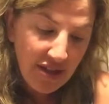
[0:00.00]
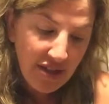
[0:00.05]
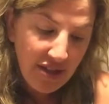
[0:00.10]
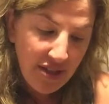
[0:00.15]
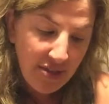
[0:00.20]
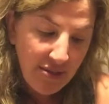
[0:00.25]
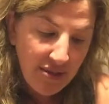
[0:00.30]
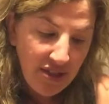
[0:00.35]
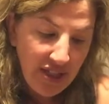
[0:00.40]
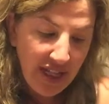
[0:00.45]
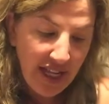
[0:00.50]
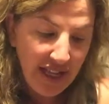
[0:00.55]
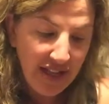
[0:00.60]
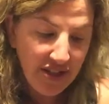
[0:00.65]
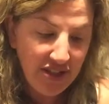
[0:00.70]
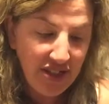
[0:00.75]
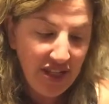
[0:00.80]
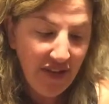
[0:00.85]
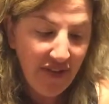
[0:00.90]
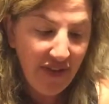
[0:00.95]
double check. Yeah,
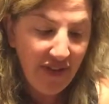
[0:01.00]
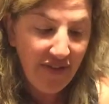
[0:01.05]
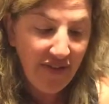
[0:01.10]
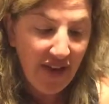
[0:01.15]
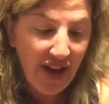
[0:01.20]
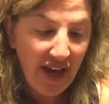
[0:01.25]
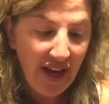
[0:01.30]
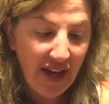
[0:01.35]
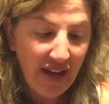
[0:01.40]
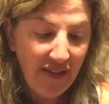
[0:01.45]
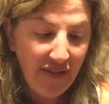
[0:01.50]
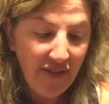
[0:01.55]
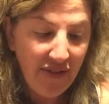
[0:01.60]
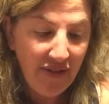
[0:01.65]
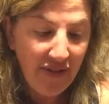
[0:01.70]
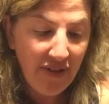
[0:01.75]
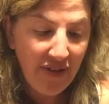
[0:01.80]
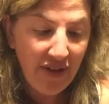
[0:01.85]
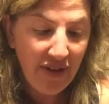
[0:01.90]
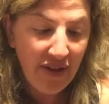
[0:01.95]
there's 75